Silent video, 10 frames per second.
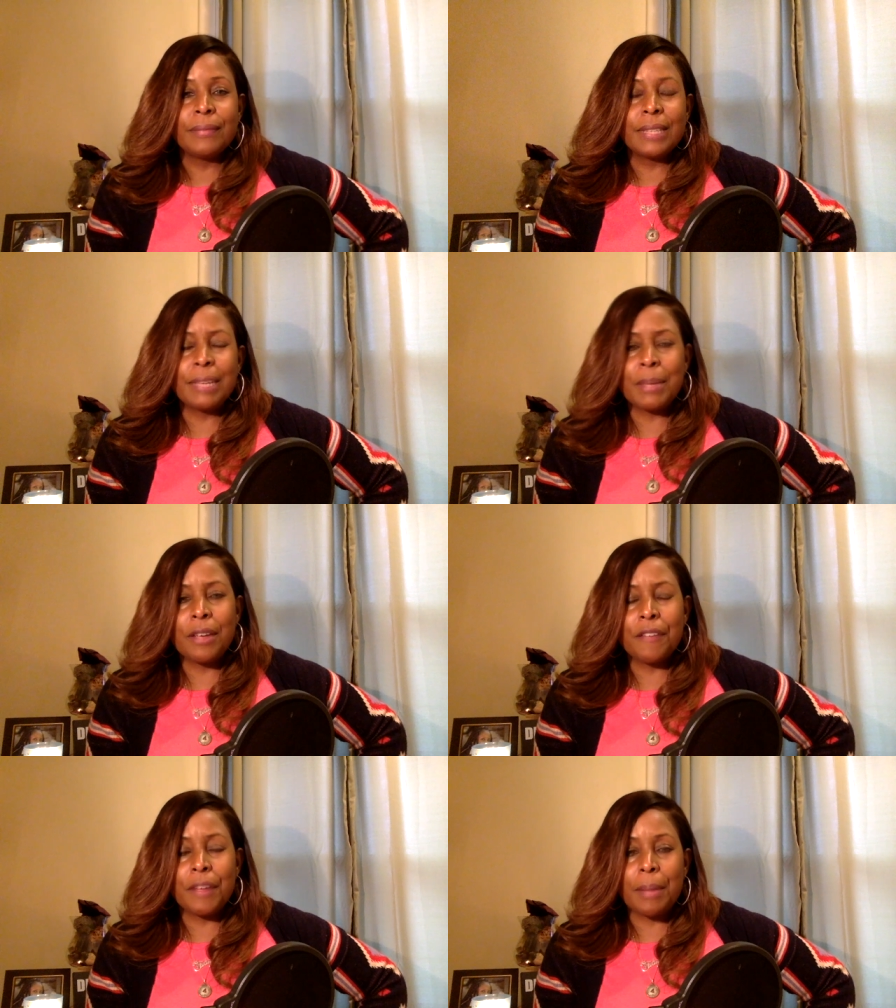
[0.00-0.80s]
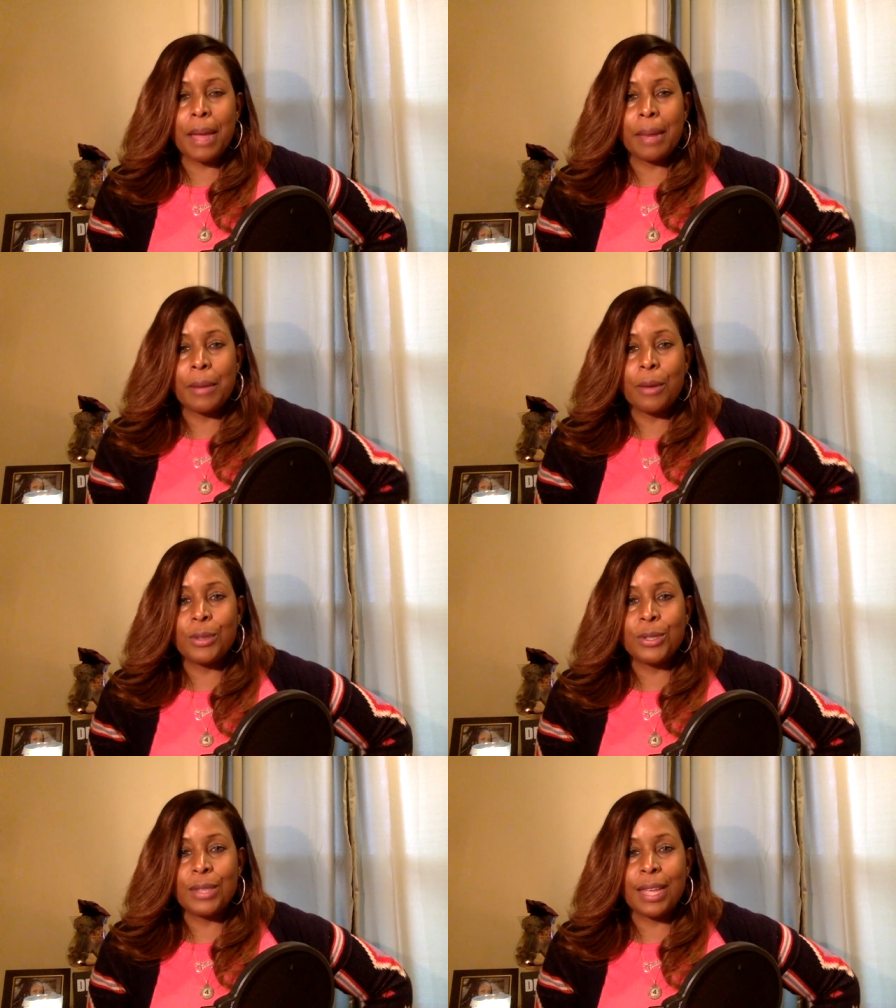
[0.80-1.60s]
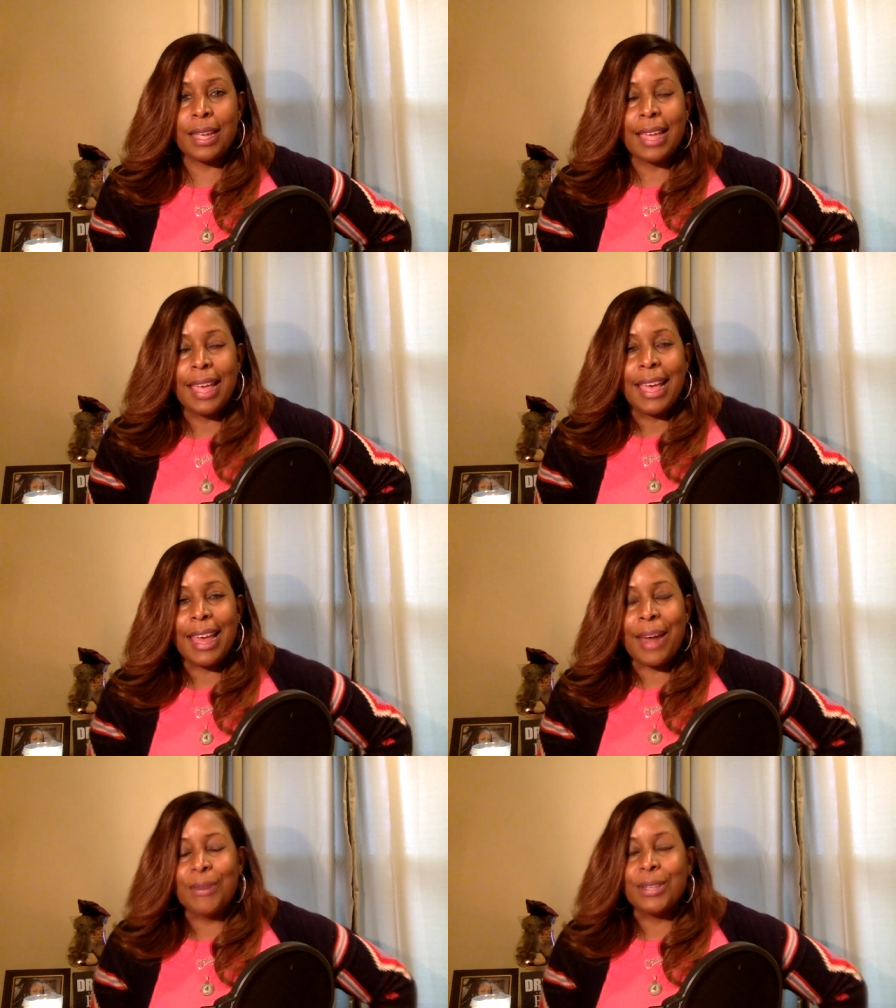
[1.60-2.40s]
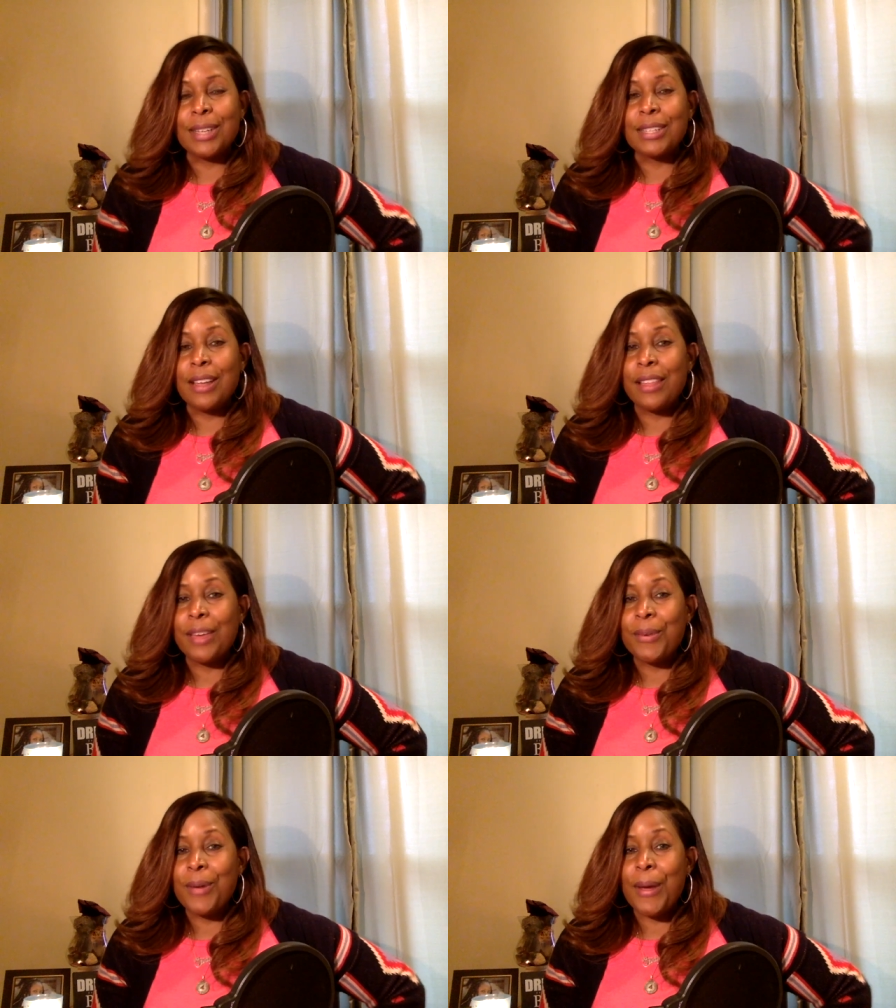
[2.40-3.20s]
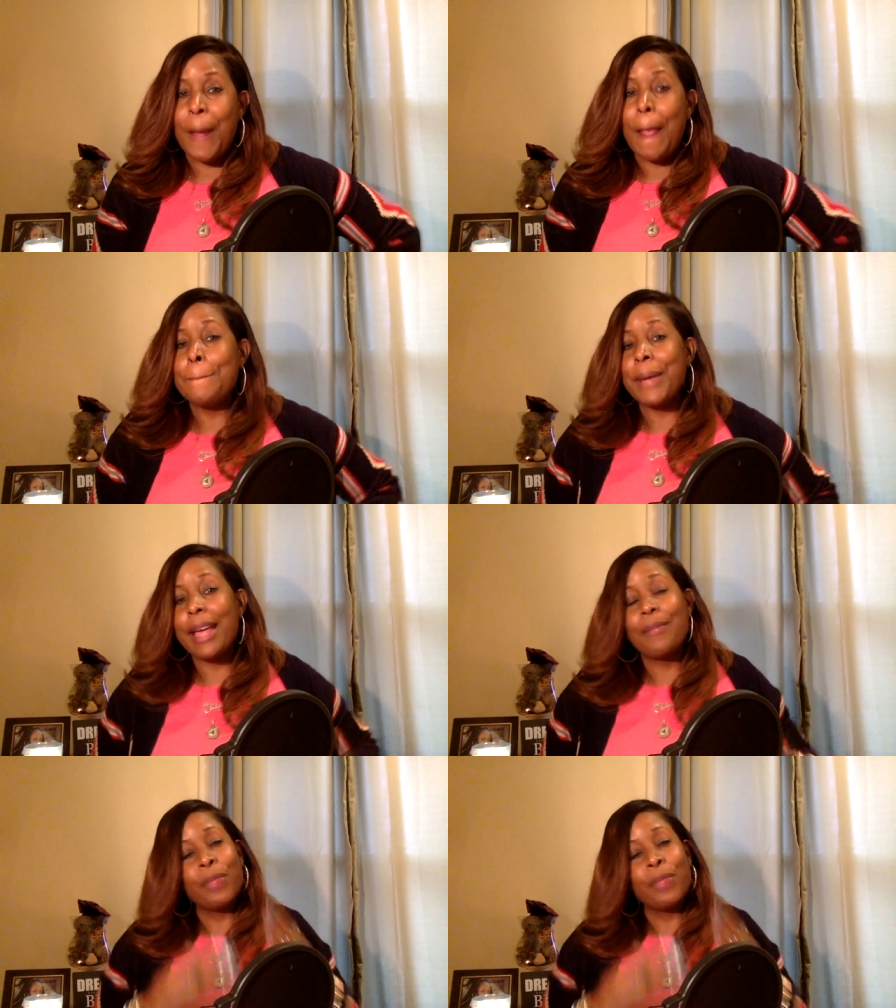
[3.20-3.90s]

Give me your feedback. Let me know what you think. And I will talk to y'all later on. Bye.